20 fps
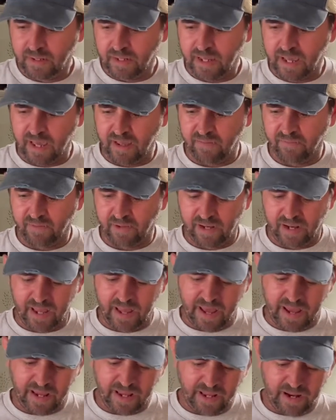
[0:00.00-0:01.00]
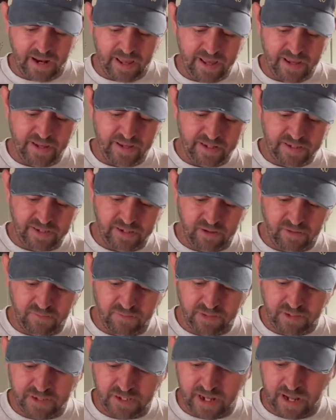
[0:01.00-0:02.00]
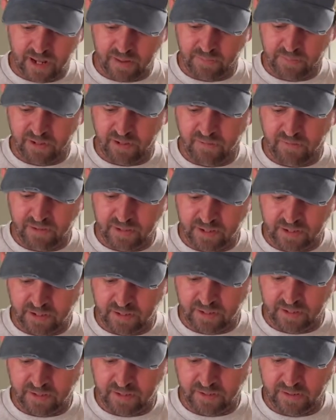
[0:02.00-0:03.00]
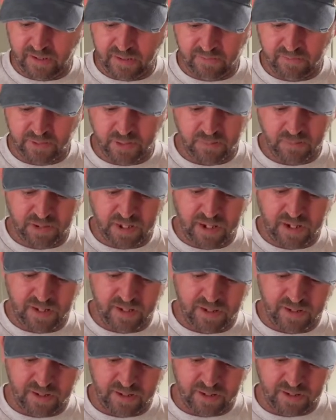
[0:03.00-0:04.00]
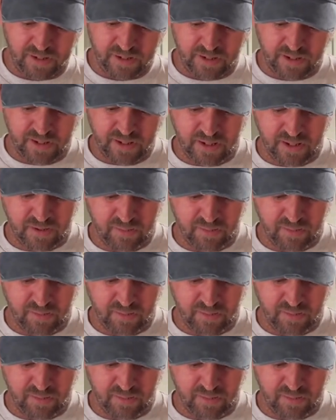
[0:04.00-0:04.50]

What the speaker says: kind of a light glaze over the top of it to give it some color and a little